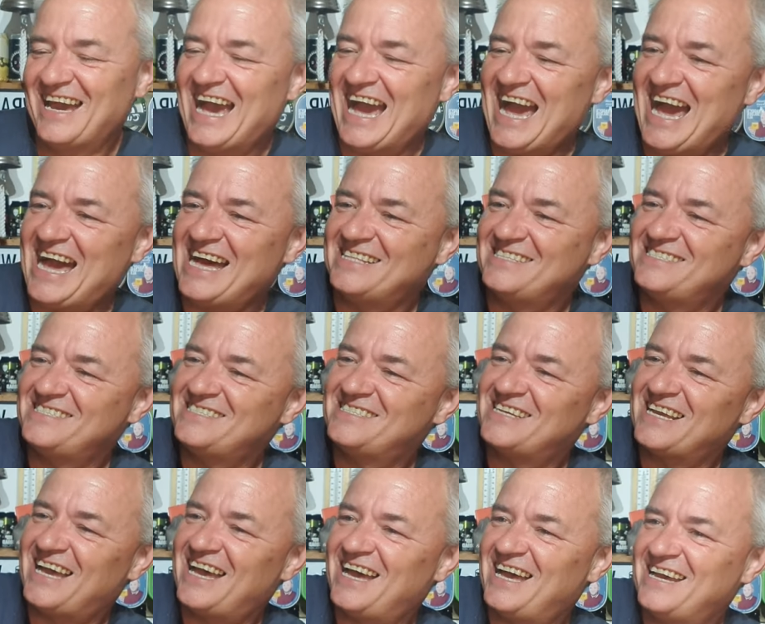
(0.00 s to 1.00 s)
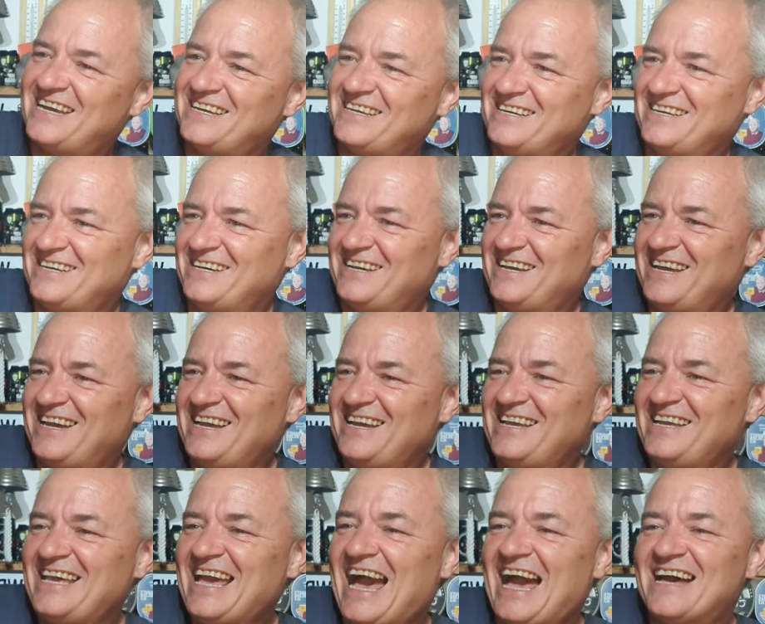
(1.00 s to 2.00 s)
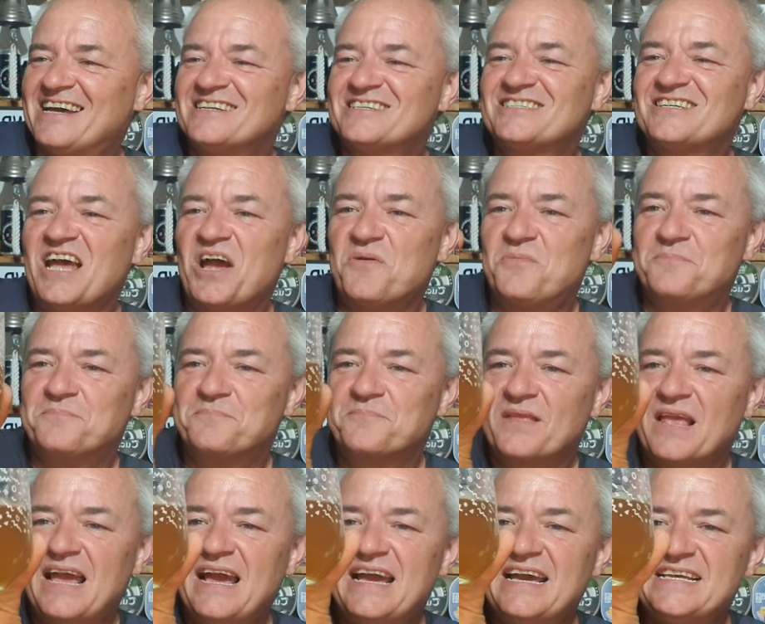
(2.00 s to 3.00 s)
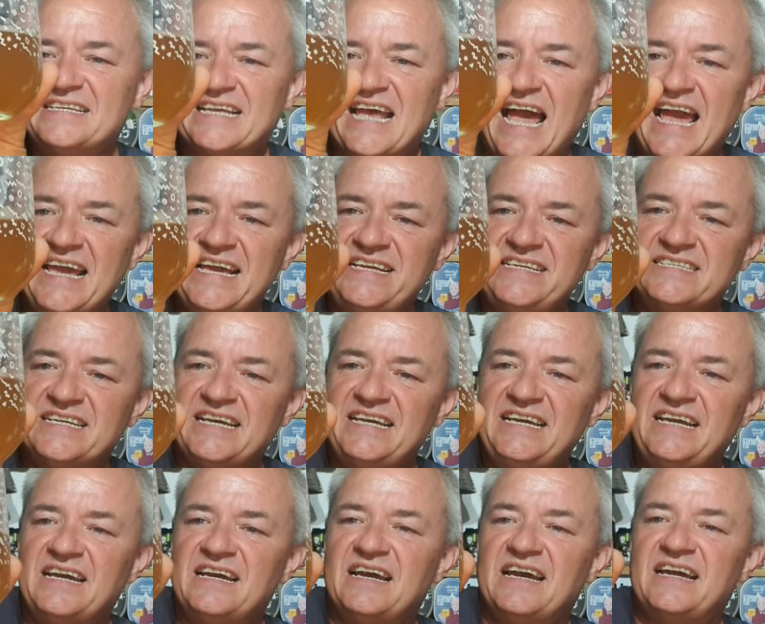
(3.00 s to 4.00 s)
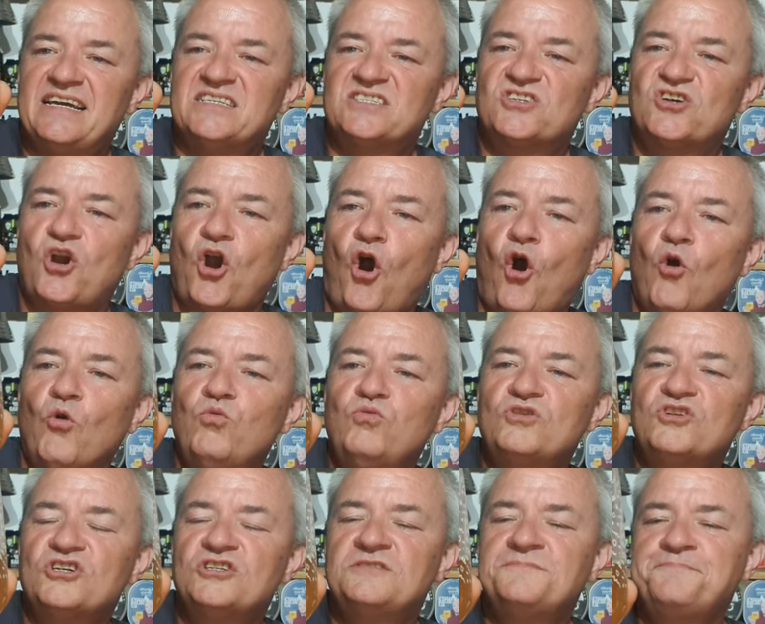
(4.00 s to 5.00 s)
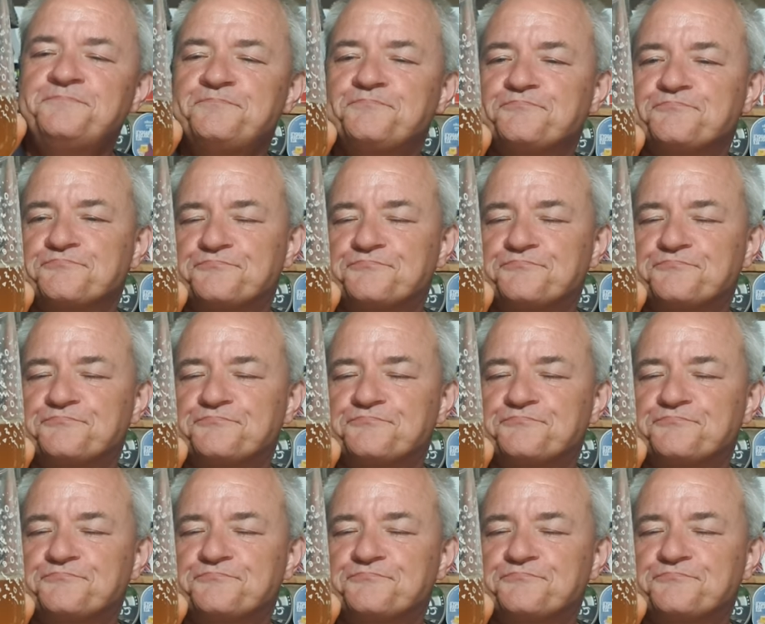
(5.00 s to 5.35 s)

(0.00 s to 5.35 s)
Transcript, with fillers: and uh, yeah so it's hazy it's golden